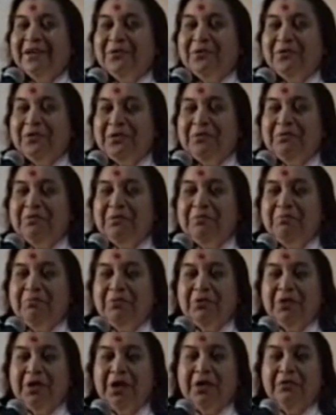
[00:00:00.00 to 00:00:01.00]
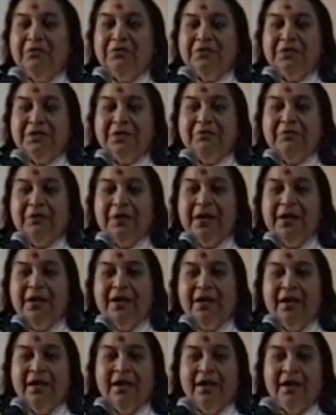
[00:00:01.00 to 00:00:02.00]
to even pronounce
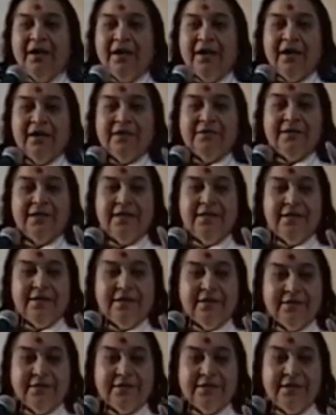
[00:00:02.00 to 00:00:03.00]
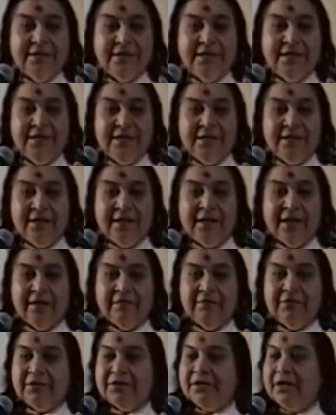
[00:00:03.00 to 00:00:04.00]
a sentence in Hindi
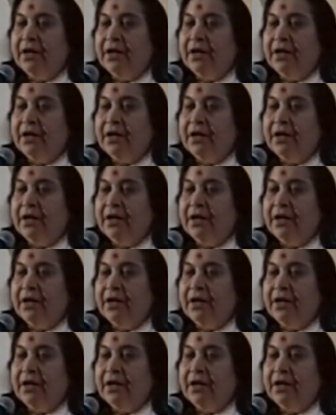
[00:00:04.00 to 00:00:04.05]
language,